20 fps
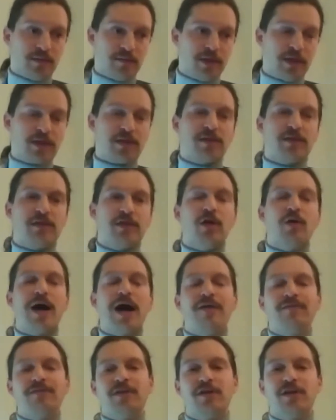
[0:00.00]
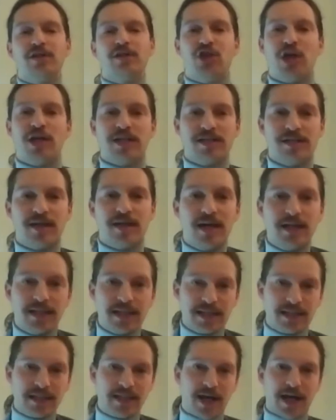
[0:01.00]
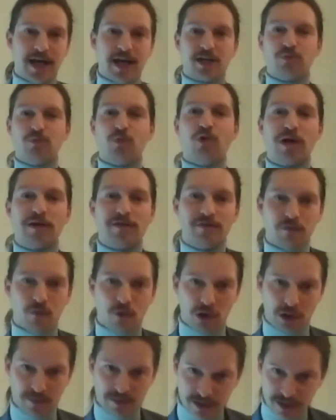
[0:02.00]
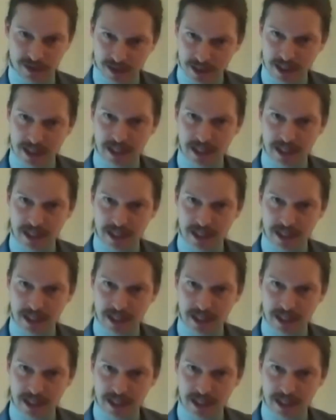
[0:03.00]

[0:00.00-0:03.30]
Because, after the genocide, a diaspora forms,